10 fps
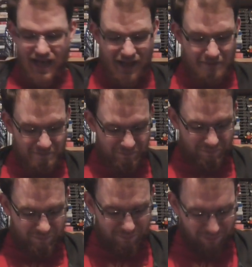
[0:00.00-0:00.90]

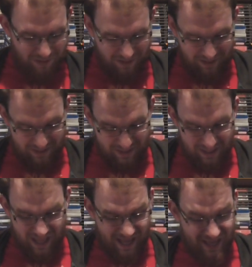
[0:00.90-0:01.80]
But
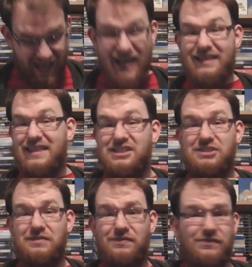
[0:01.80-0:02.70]
I had
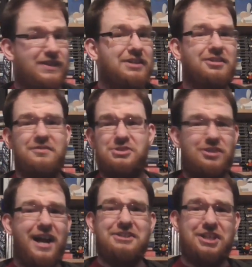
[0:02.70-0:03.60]
this fear of
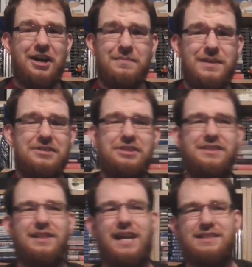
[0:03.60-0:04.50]
strategy
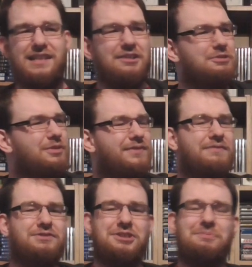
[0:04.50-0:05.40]
RPGs, I guess. I don't know if
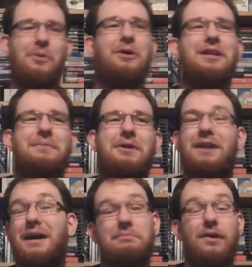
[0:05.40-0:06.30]
I've spoken
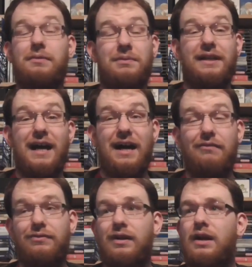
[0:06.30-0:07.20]
about it. I probably
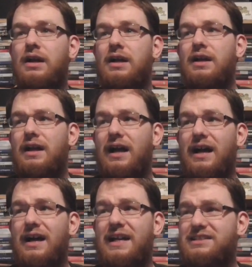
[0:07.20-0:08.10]
have.
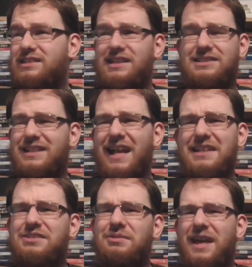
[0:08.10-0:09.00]
It's an
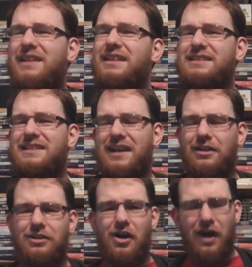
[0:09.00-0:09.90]
anecdote that I like to
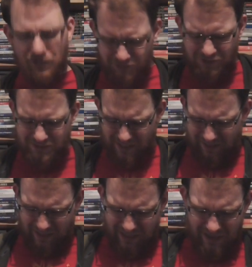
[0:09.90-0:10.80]
tell a lot. I'll not
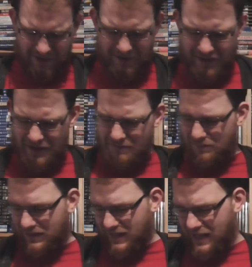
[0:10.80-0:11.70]
tell it here,
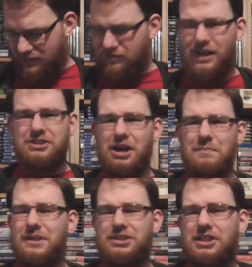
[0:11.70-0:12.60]
but yeah, strategy
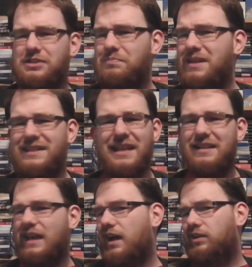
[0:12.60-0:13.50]
RPGs and me
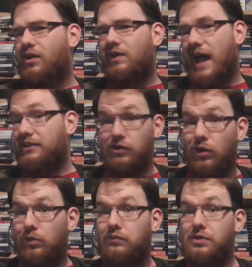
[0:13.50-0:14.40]
didn't get along at
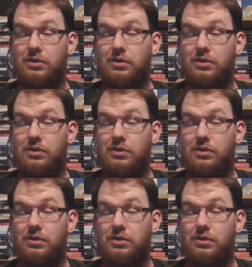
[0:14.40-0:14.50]
all